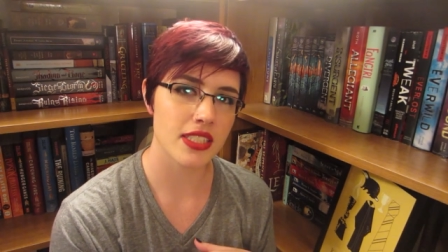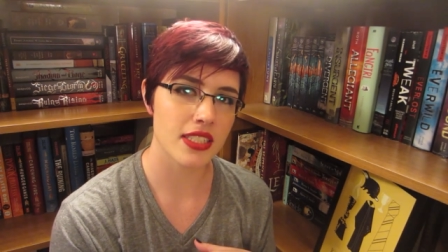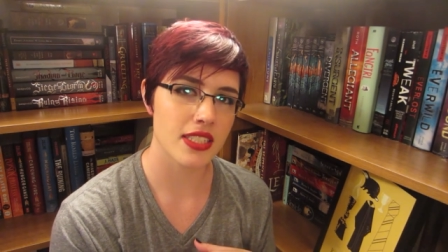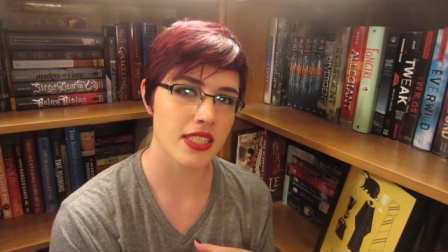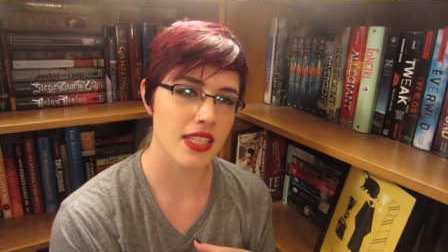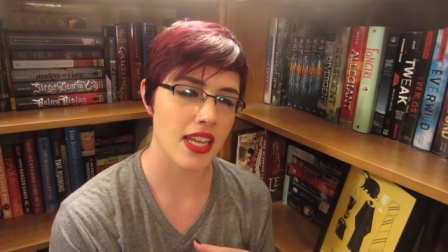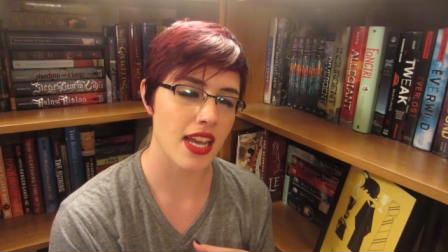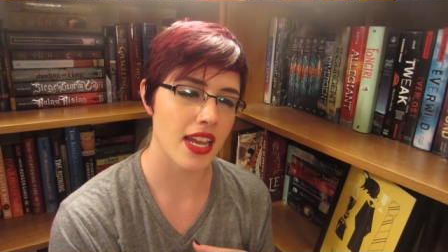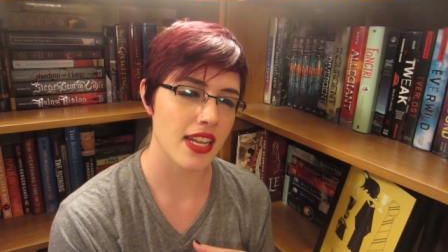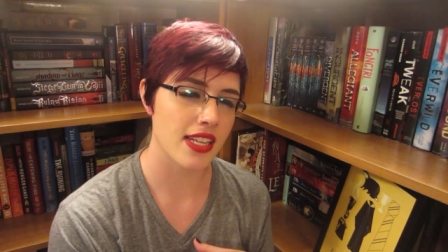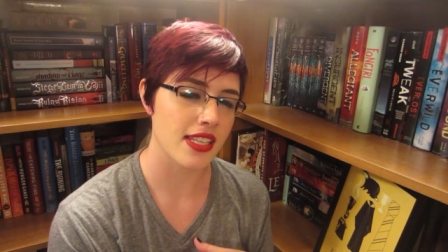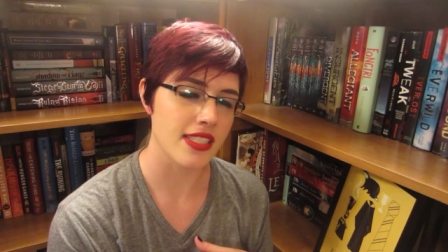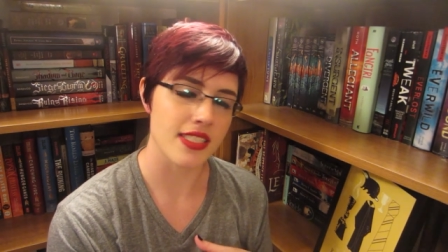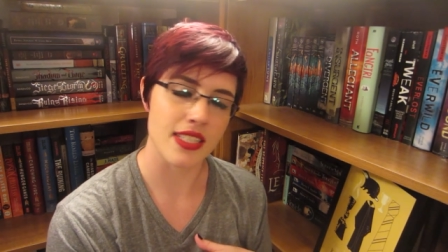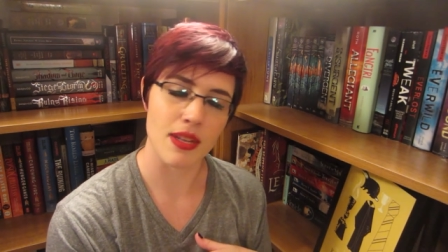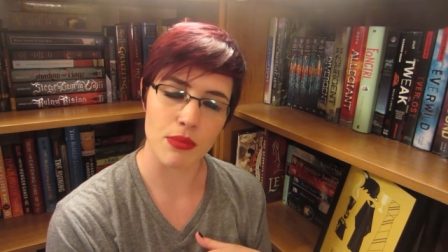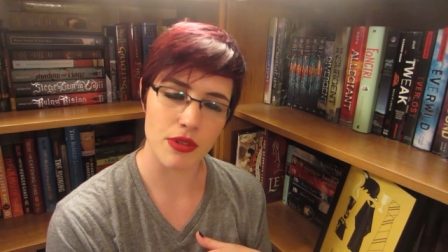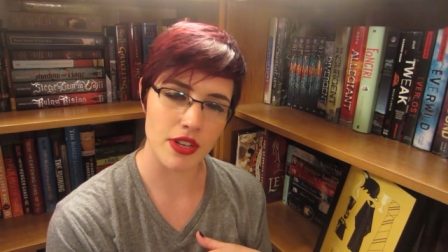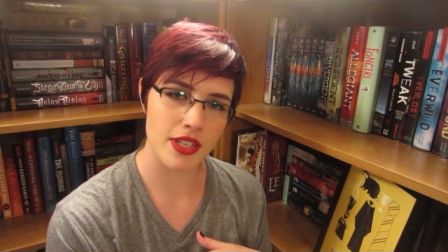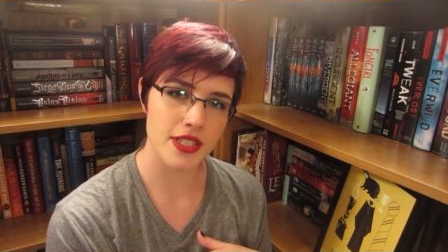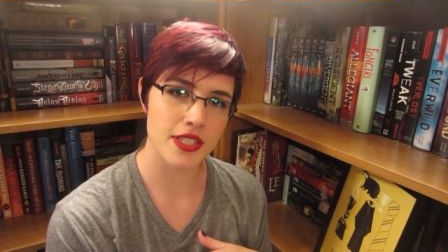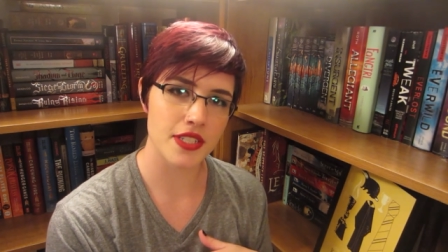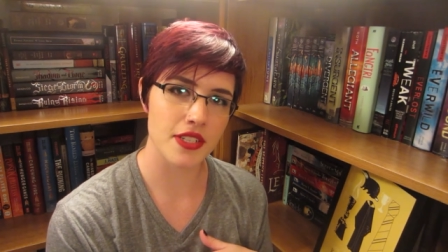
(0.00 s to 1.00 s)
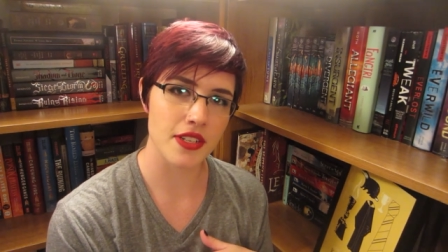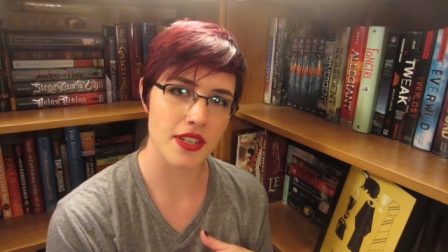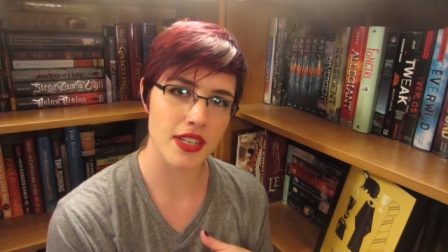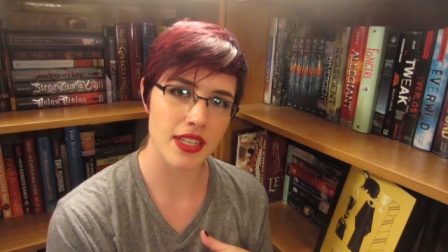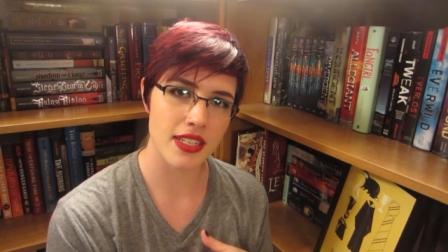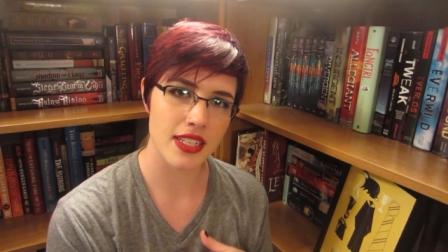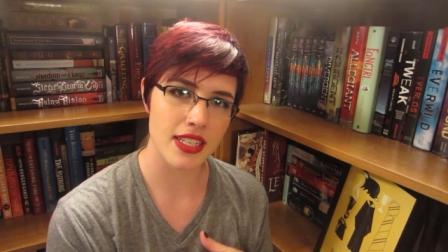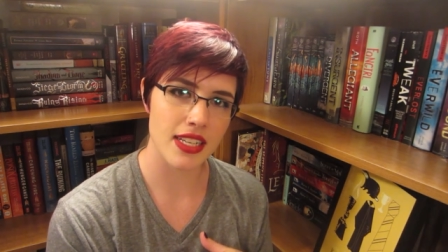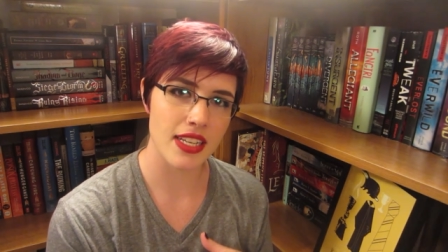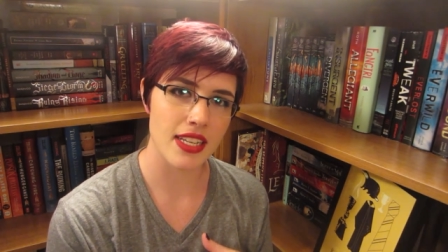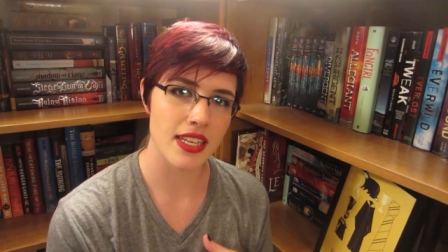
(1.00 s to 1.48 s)
this tag, at least I'm pretty sure
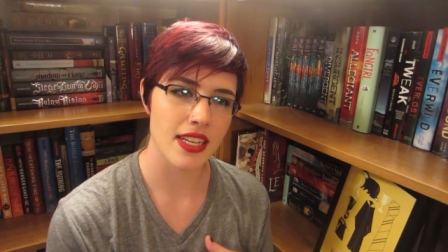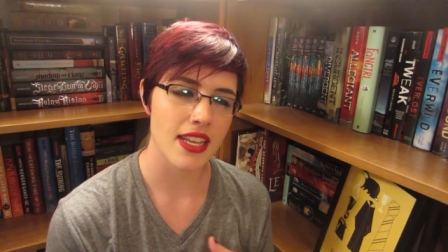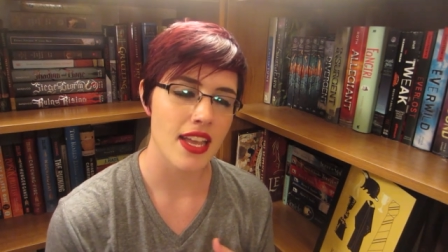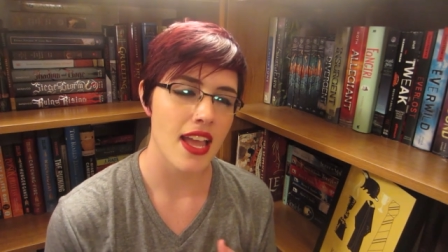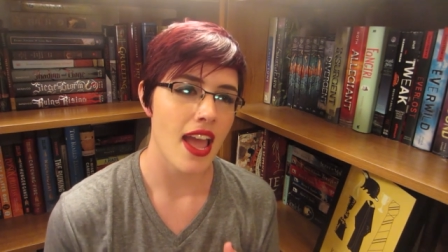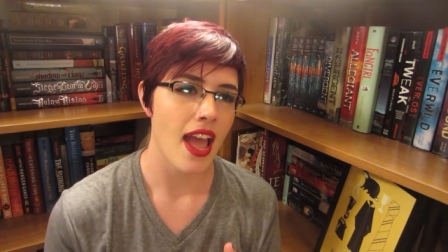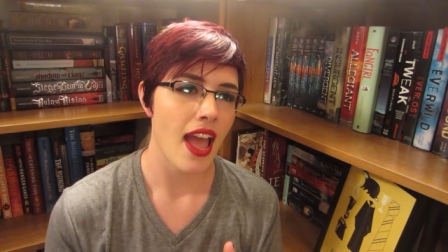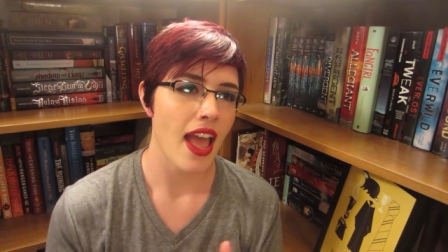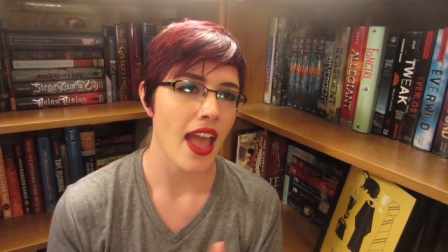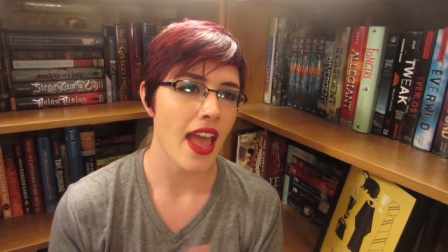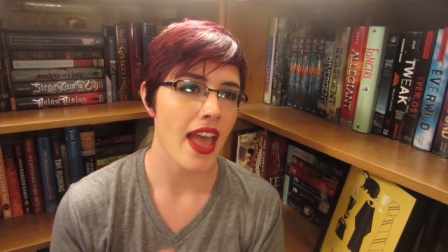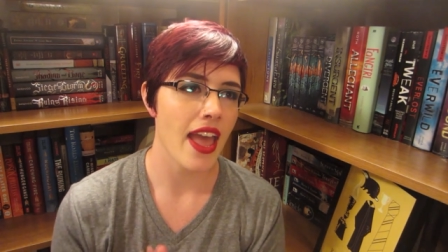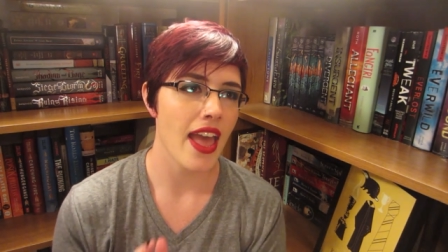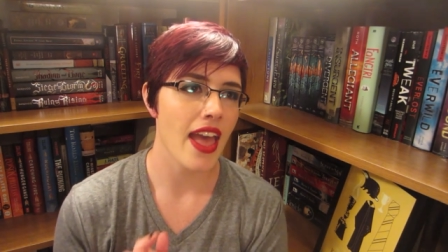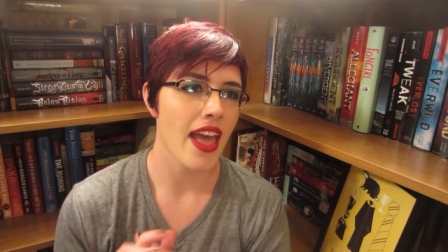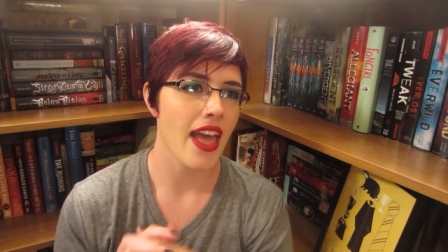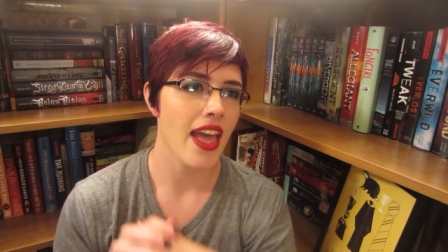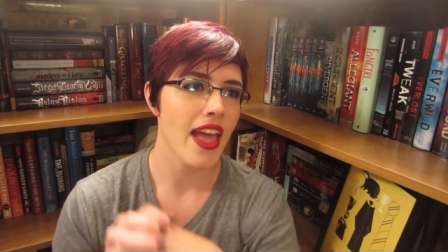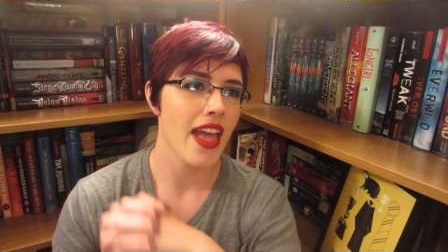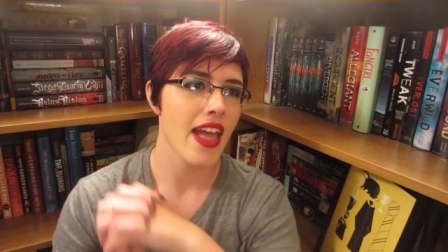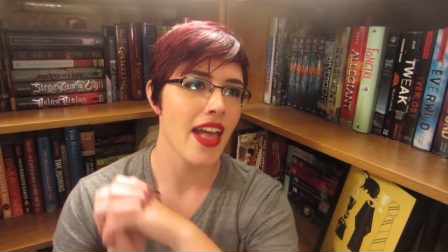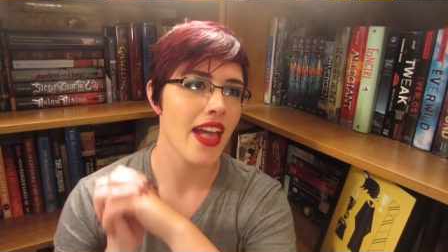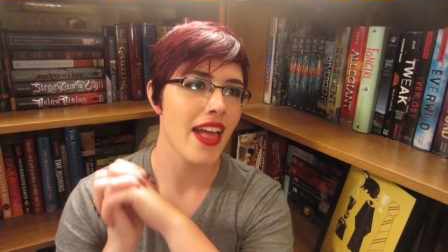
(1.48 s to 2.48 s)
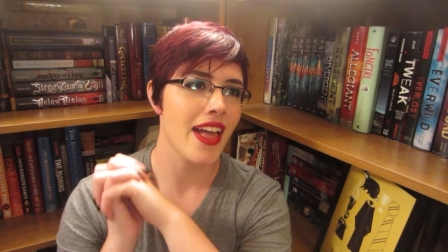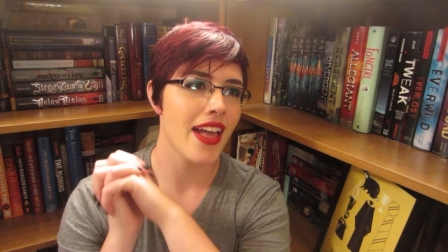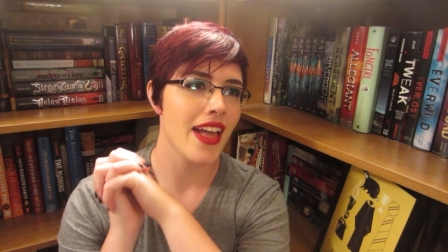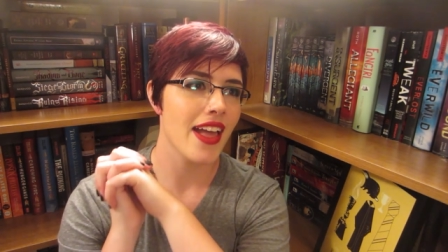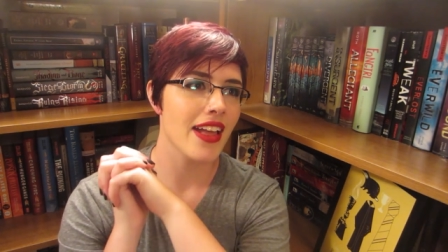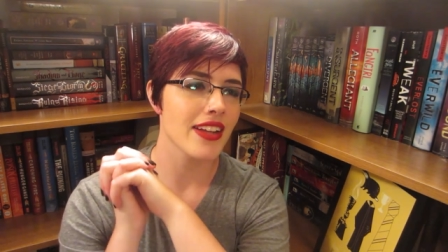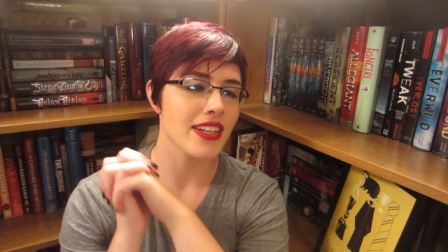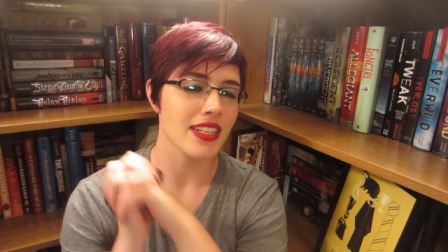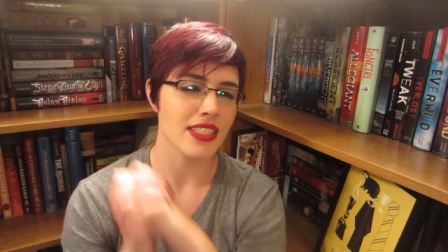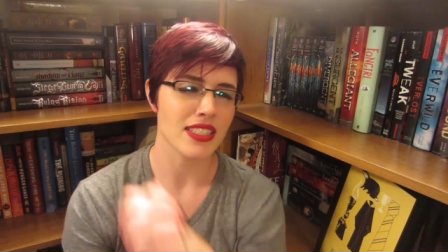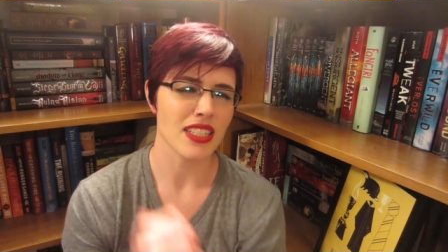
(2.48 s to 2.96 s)
it did.
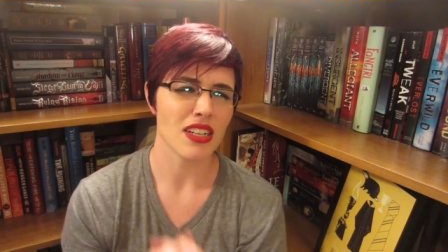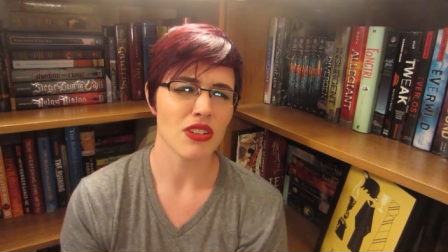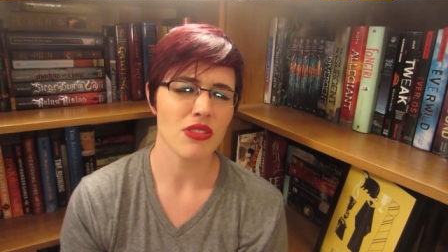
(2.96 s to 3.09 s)
And yes,